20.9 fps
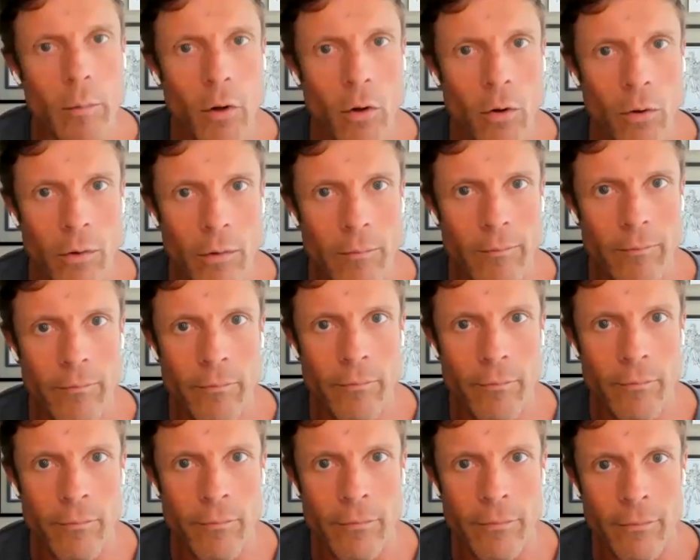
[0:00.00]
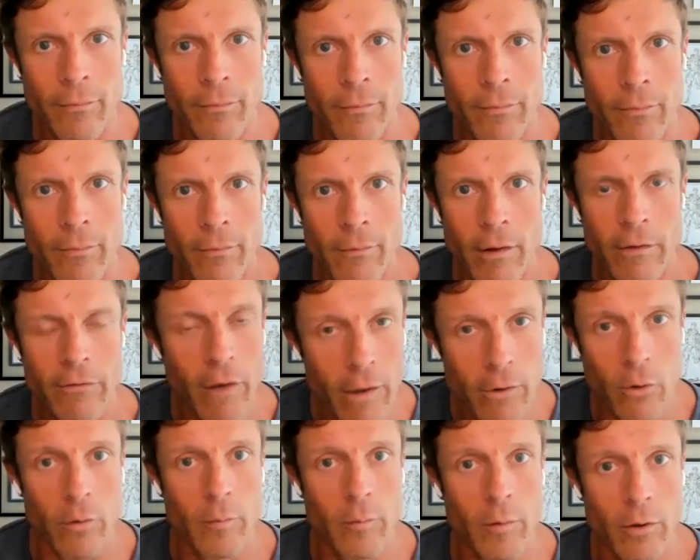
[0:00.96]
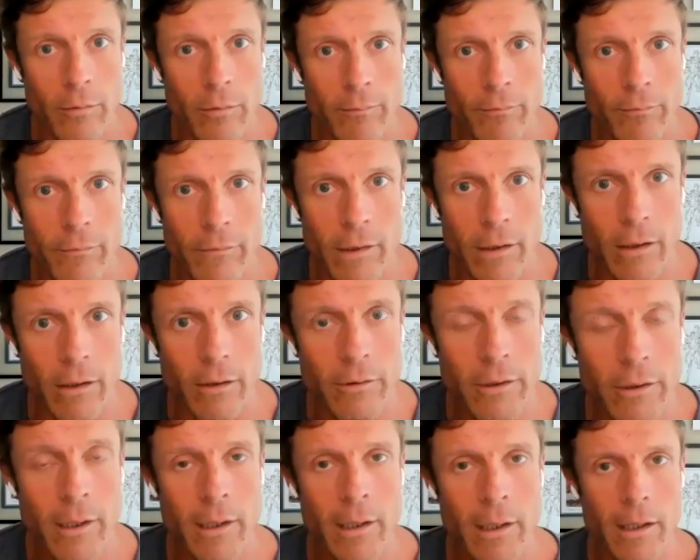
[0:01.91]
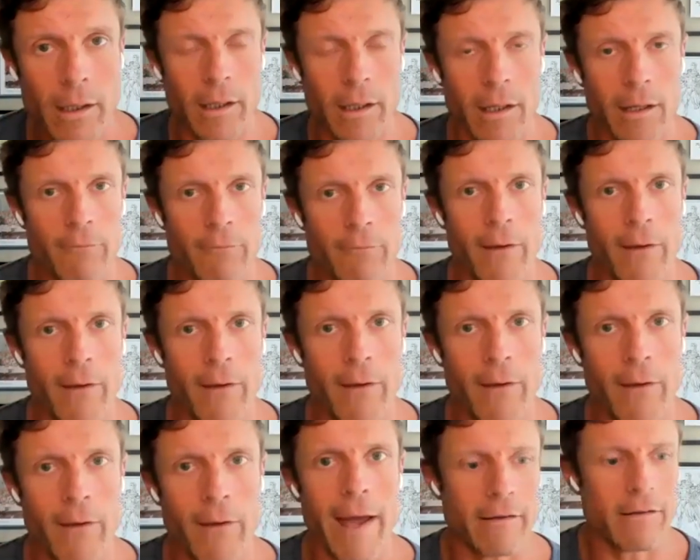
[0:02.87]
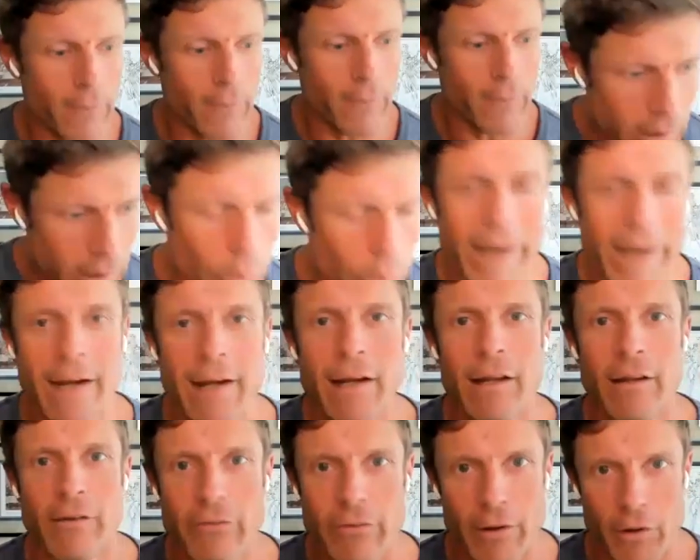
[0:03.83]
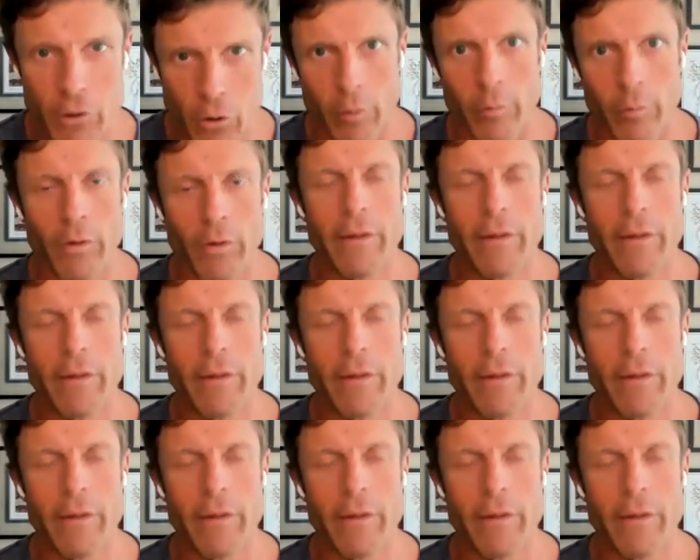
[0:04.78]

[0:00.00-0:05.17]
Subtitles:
normal. It's not normal. You know, in fact, feeling great is the